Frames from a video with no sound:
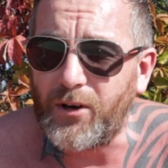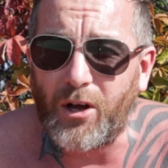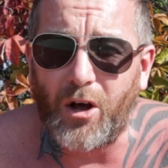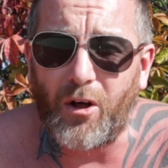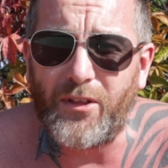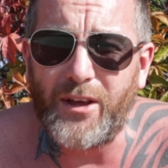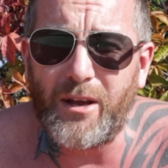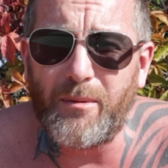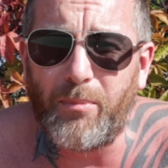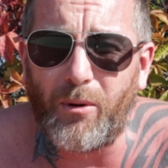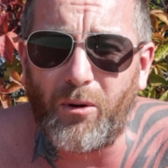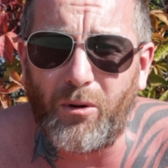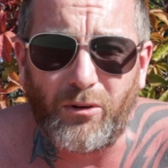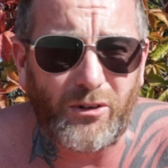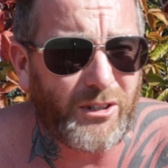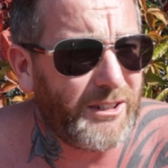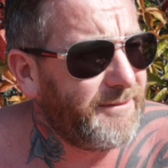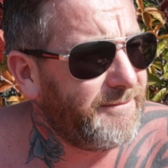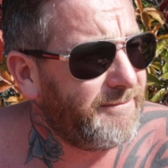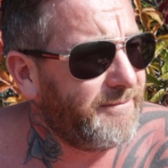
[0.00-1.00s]
Are they
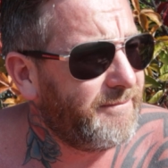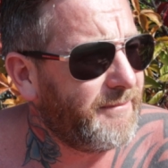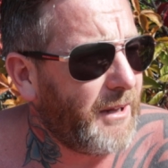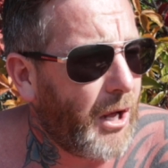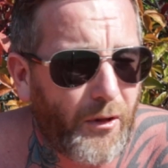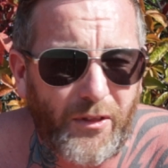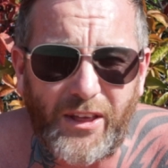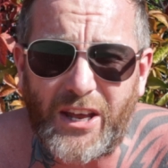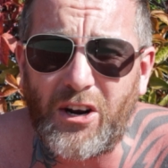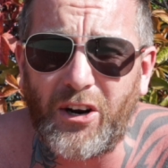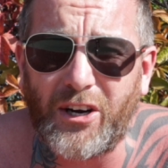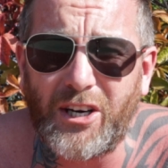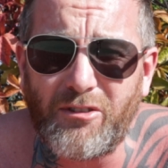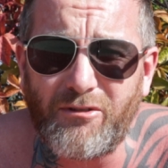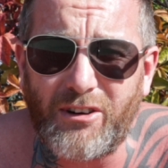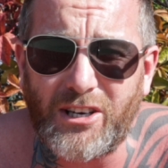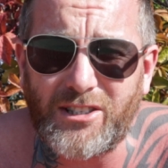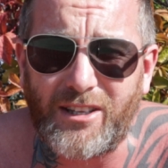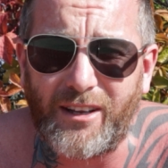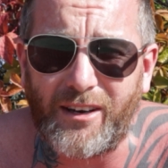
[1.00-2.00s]
bored? Are they not
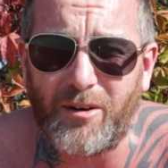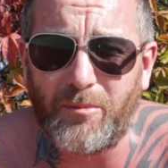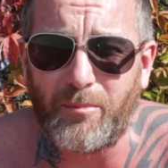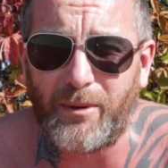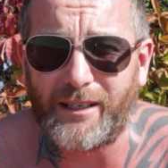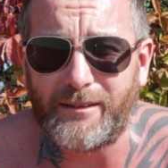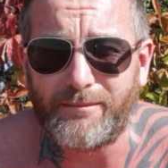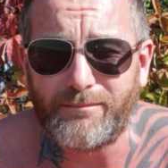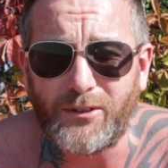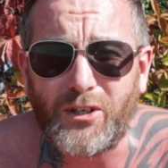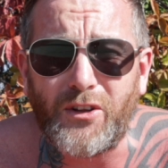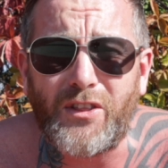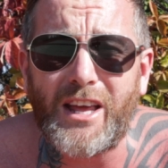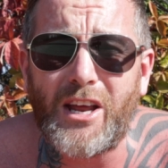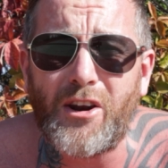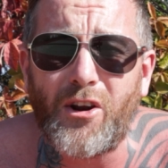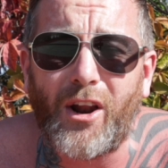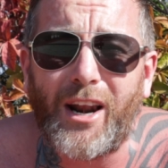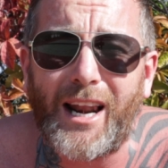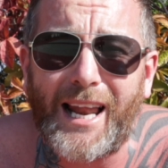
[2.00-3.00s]
interested in me? Do
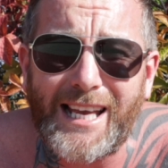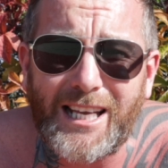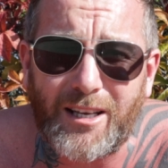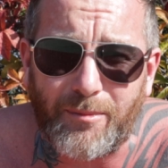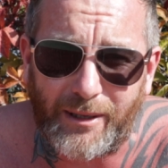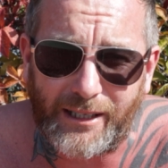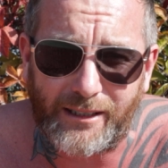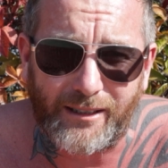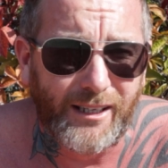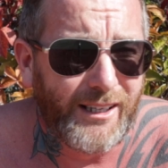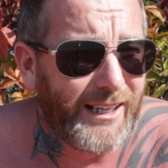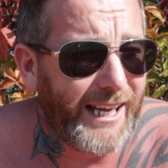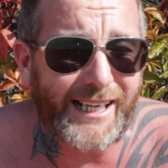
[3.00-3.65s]
they not like me?